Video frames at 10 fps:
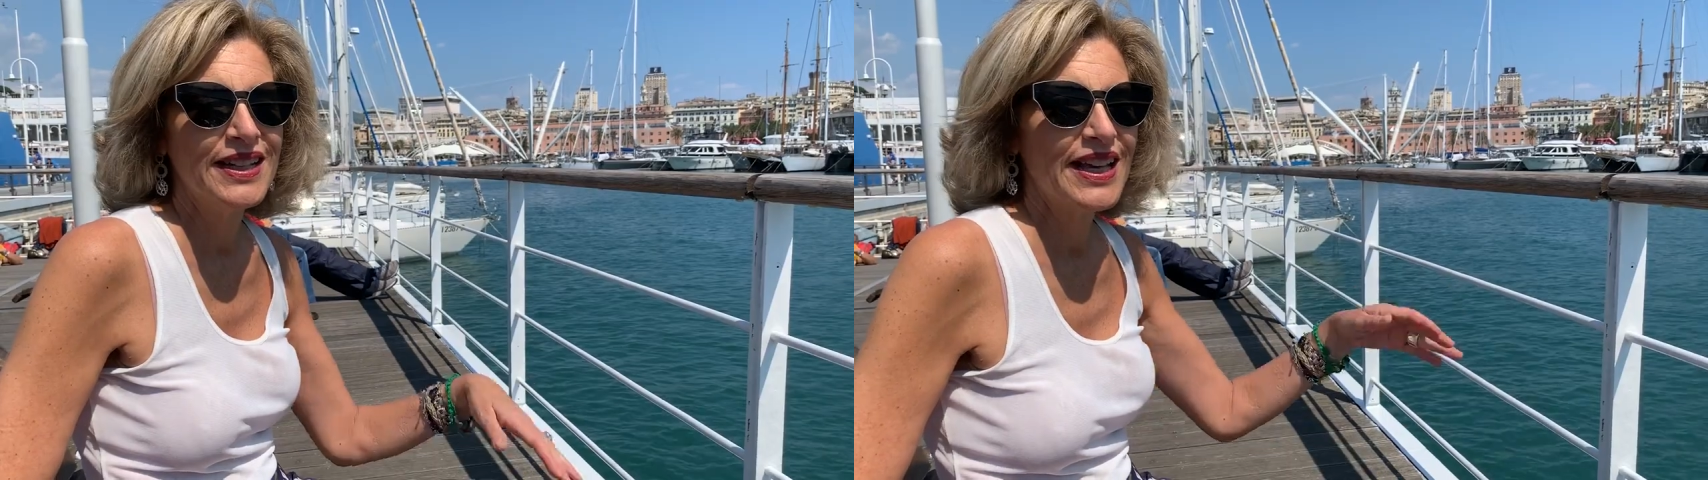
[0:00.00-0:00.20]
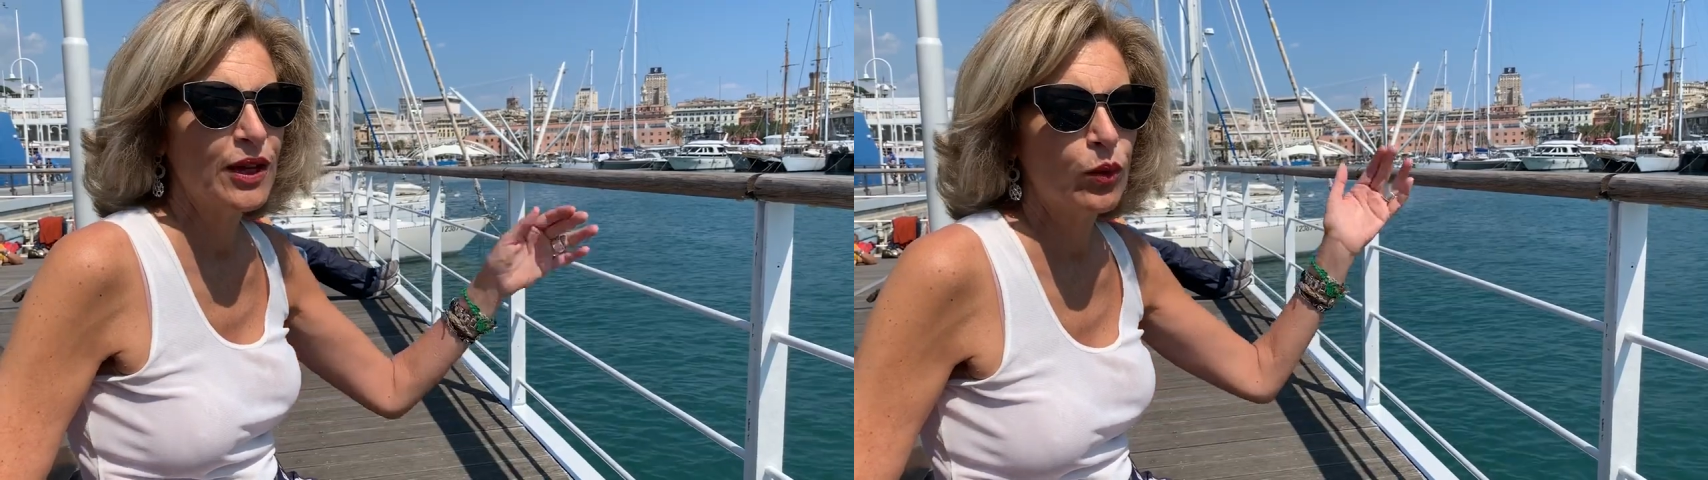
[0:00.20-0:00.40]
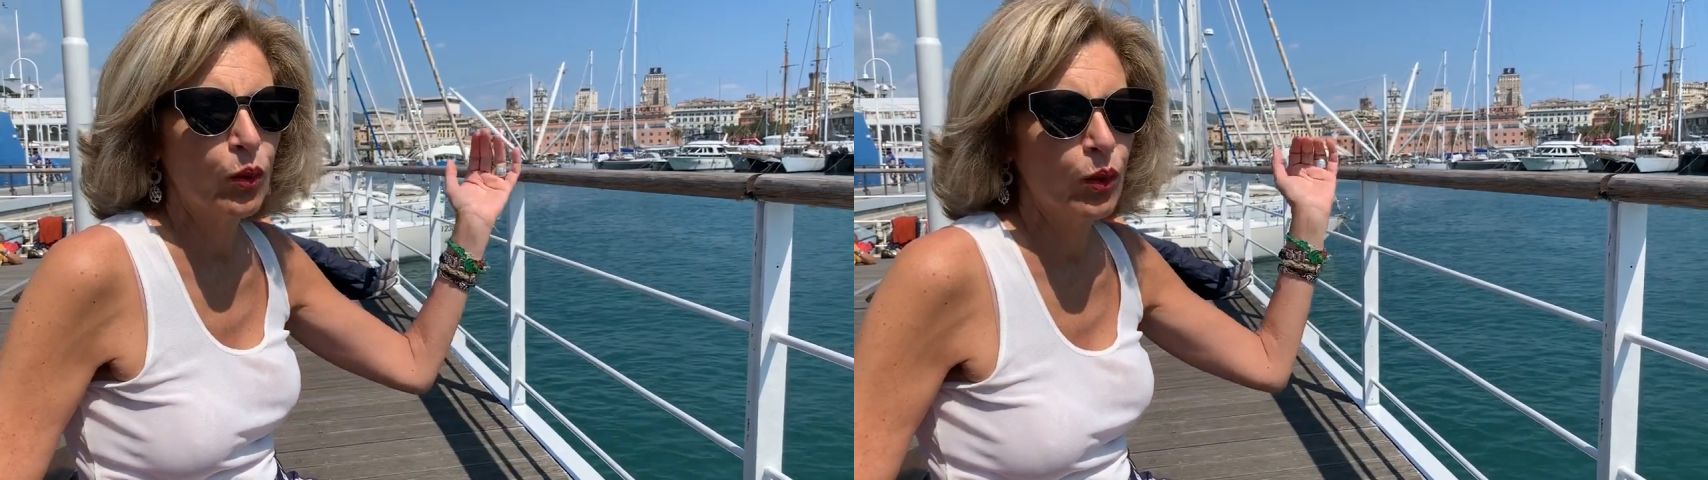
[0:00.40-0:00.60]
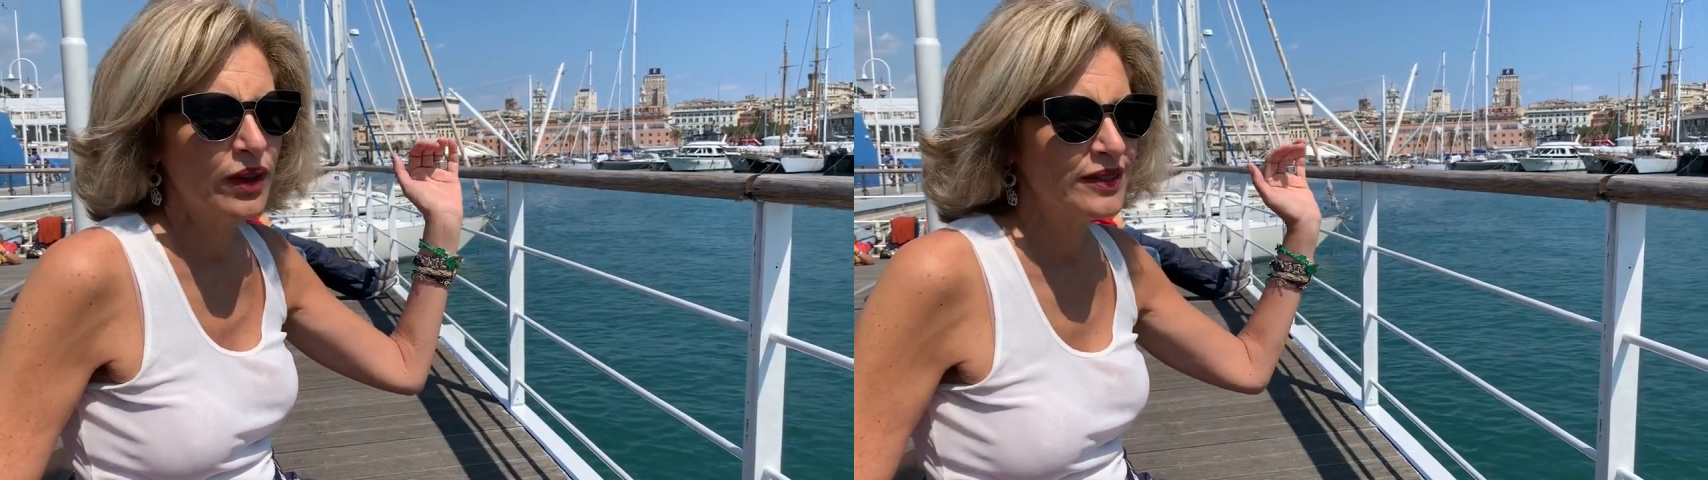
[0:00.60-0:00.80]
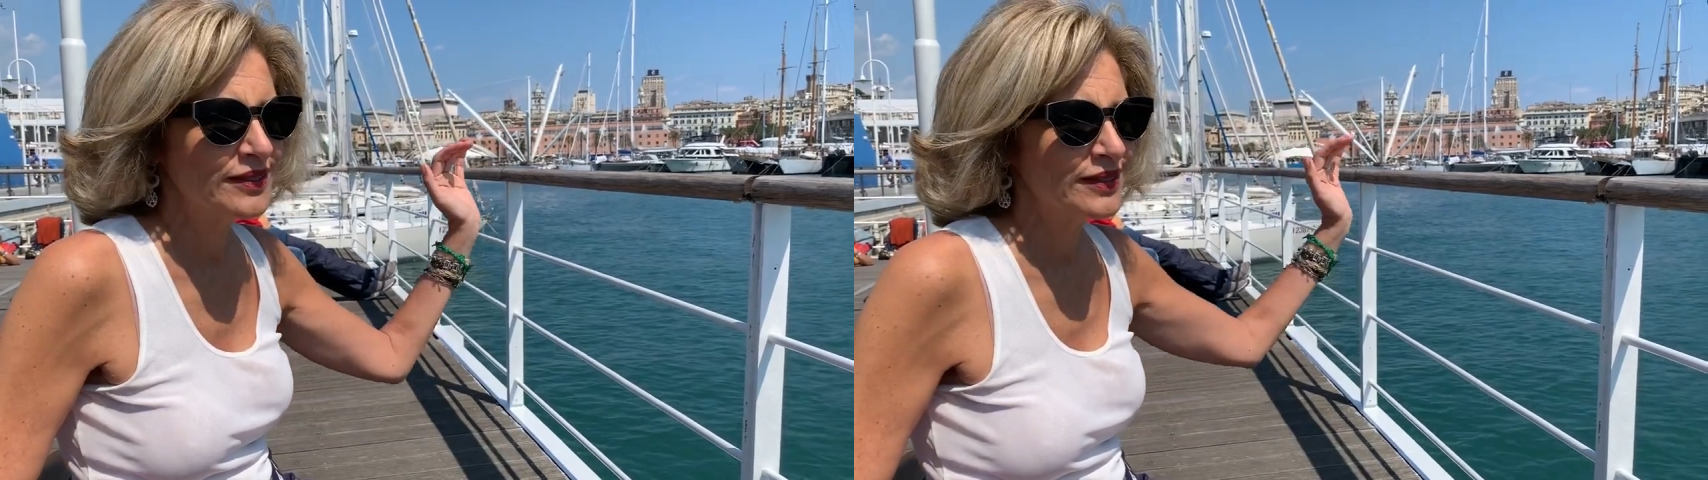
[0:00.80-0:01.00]
In
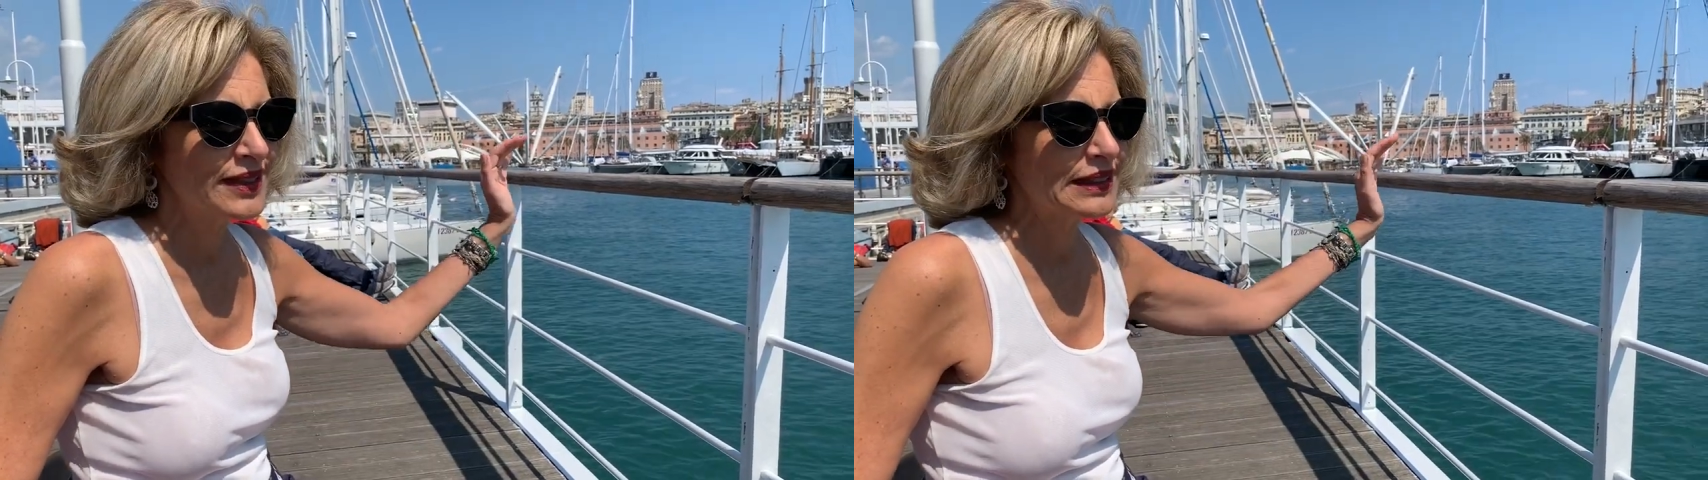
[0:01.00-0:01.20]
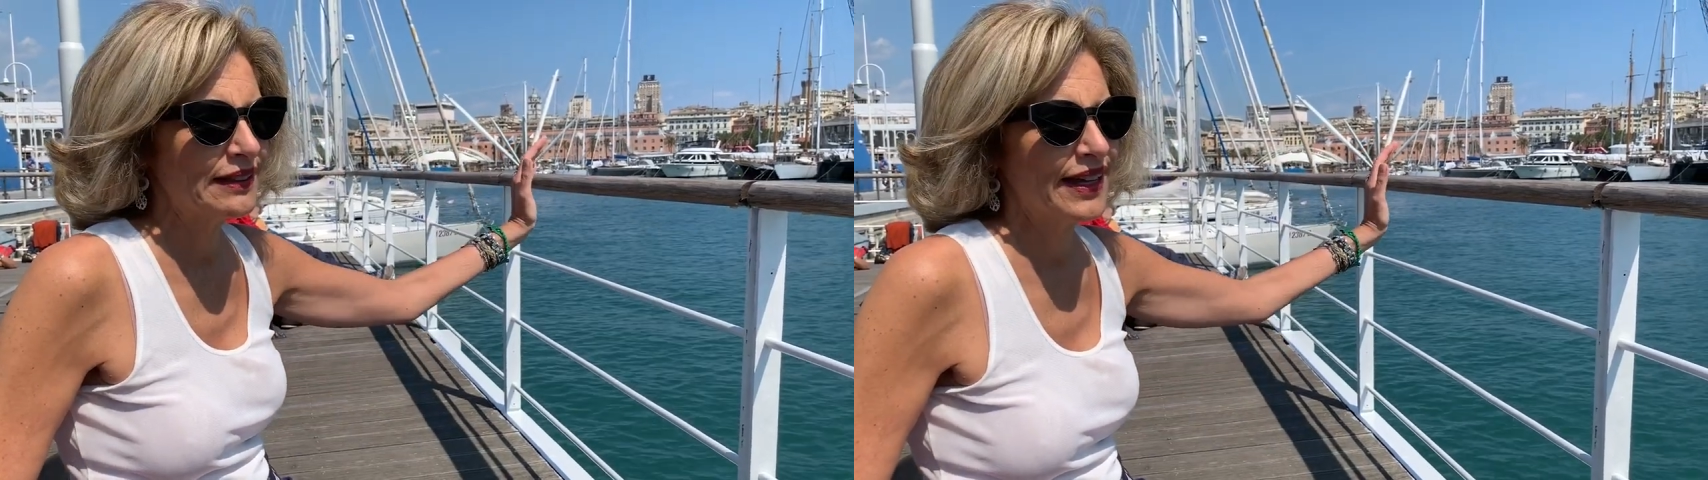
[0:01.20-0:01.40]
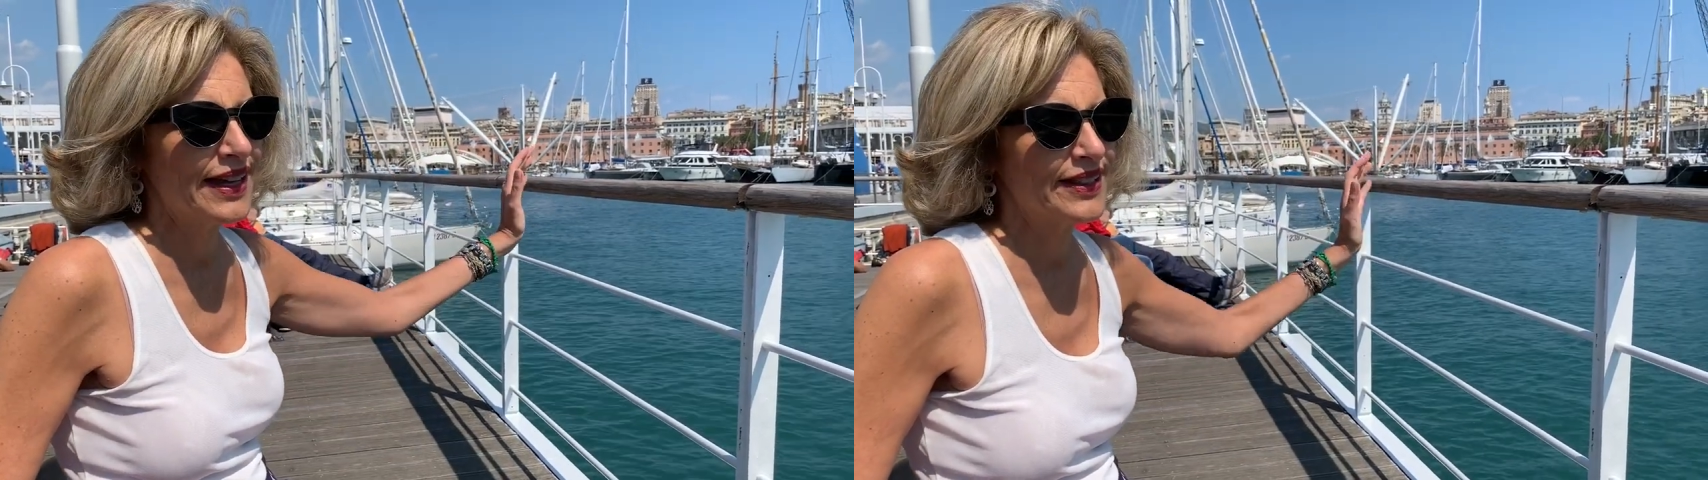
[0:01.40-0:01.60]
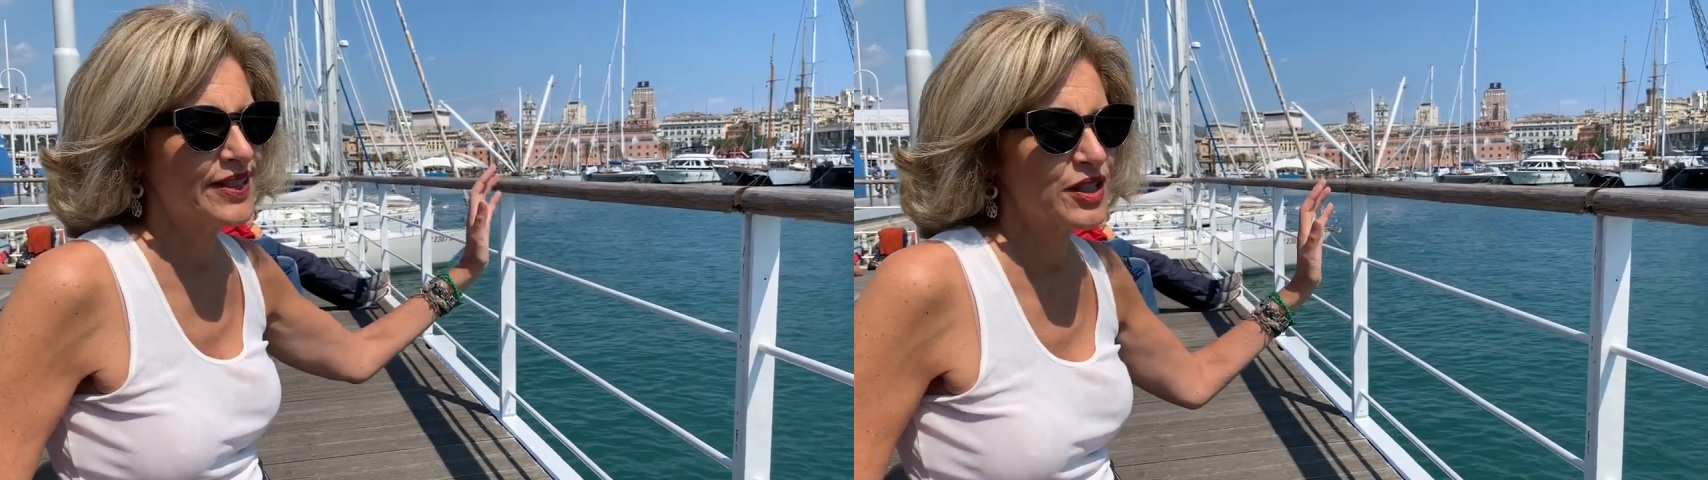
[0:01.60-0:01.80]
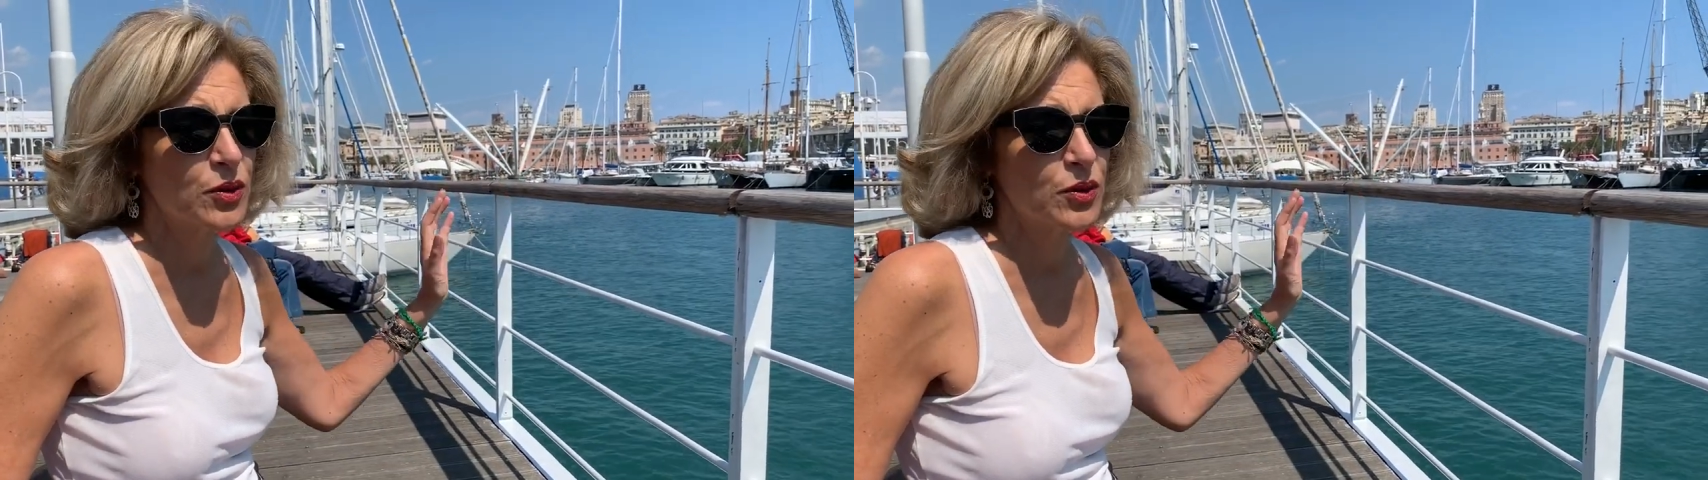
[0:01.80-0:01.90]
one glance,